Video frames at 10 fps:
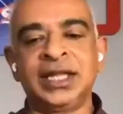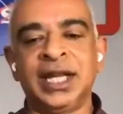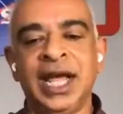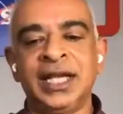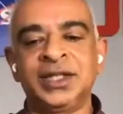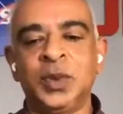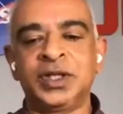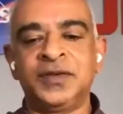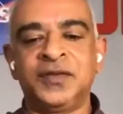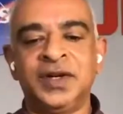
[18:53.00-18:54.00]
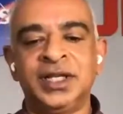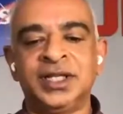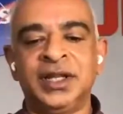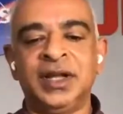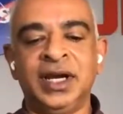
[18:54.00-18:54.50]
take the last question
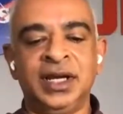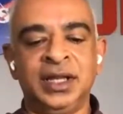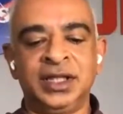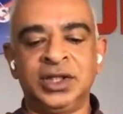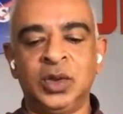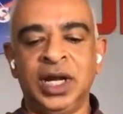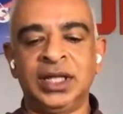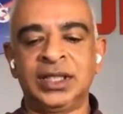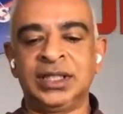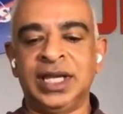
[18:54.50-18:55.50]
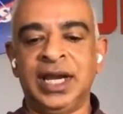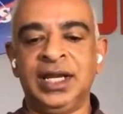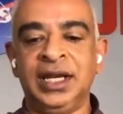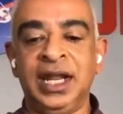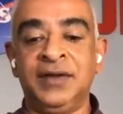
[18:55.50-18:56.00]
first. The short answer is I
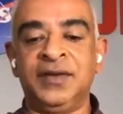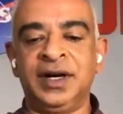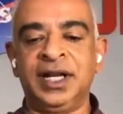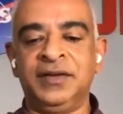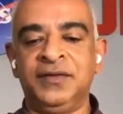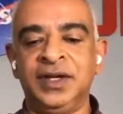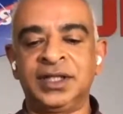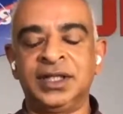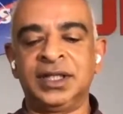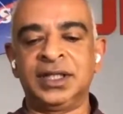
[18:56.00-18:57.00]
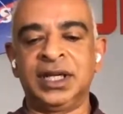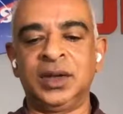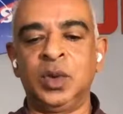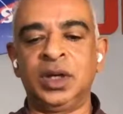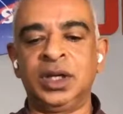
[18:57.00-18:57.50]
never envisioned
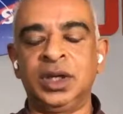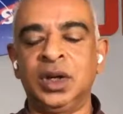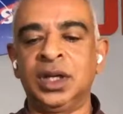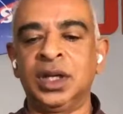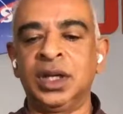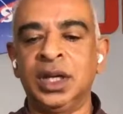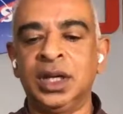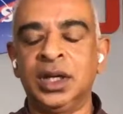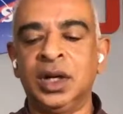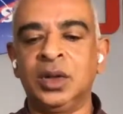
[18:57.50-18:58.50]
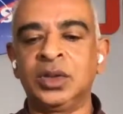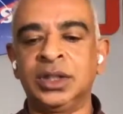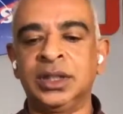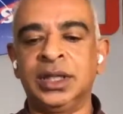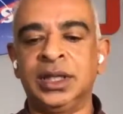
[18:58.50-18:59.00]
working on an
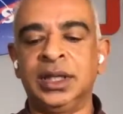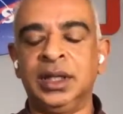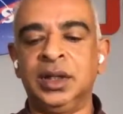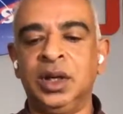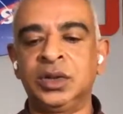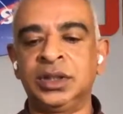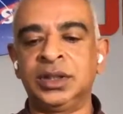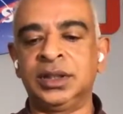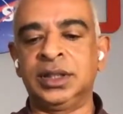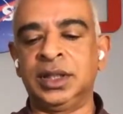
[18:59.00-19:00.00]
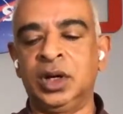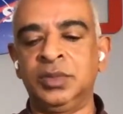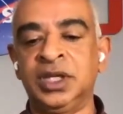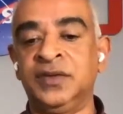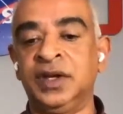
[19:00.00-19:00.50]
ocean
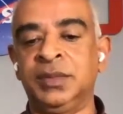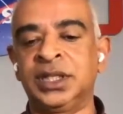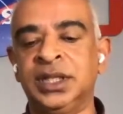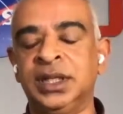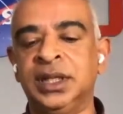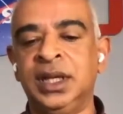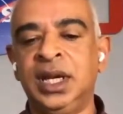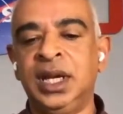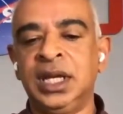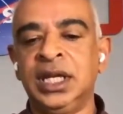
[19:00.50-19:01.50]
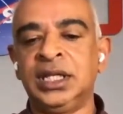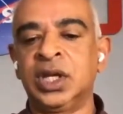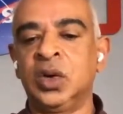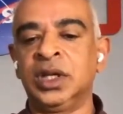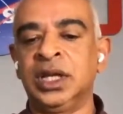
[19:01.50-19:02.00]
observing mission.
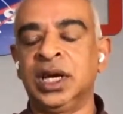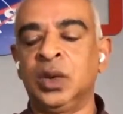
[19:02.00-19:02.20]
It's only